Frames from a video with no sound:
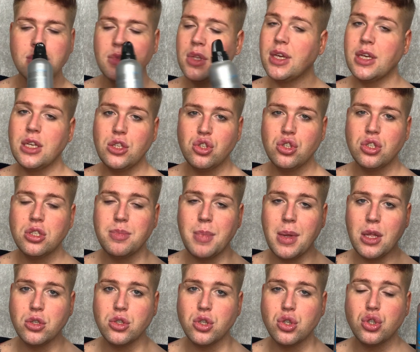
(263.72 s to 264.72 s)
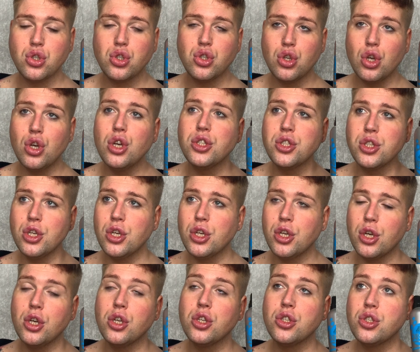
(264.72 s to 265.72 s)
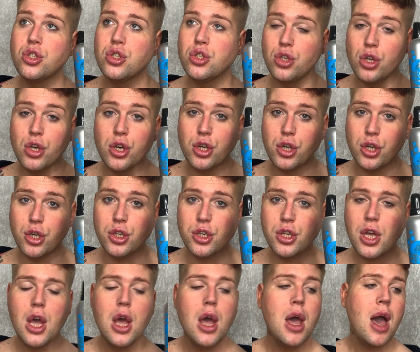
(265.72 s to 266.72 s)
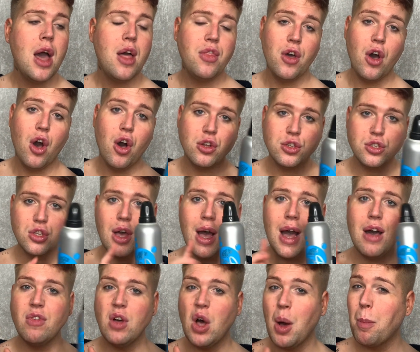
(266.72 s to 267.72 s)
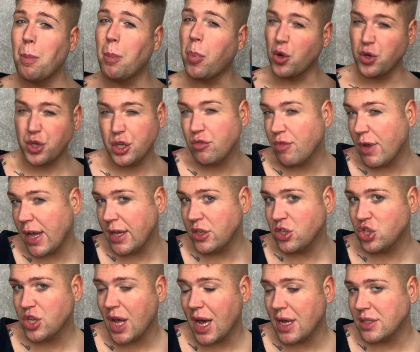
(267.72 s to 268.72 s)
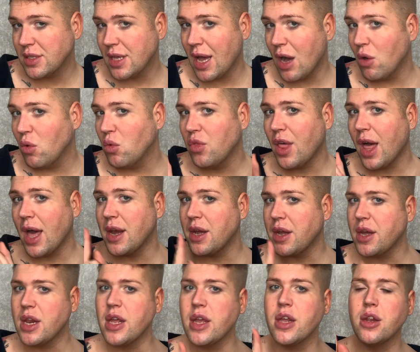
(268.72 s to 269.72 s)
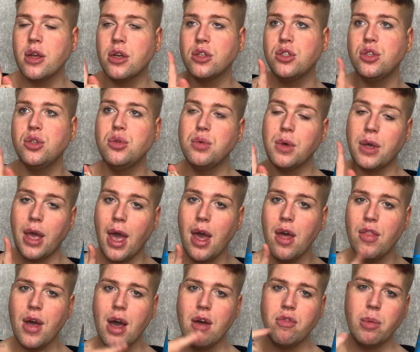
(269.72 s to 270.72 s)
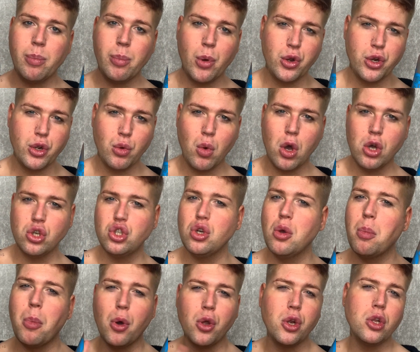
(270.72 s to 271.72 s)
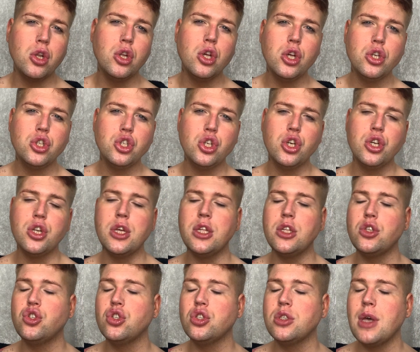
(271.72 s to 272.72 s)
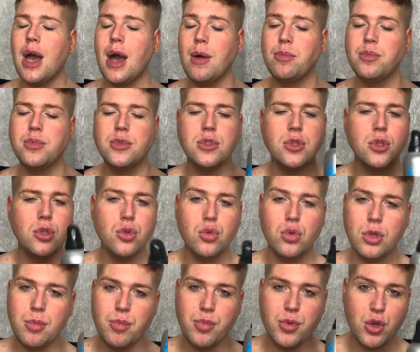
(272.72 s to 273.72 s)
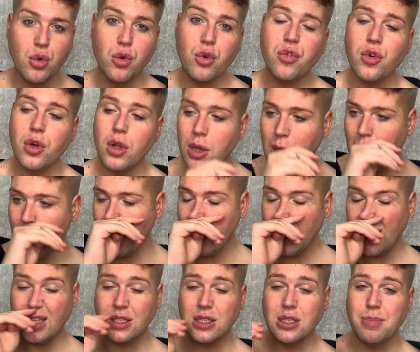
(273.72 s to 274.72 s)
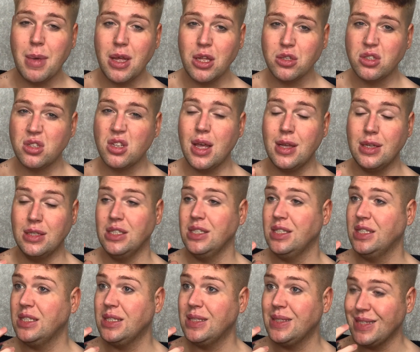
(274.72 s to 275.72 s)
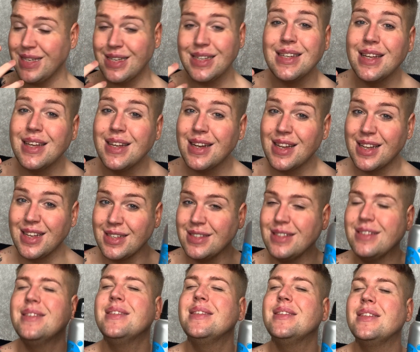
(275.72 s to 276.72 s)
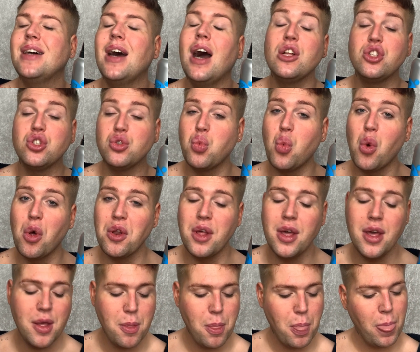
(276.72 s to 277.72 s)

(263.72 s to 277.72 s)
like it just smells so good. They also have a body range that's out that I need to get. They have a body wash, body lotion. It's just absolutely beautiful. It smells sickening, like oh, I just want it.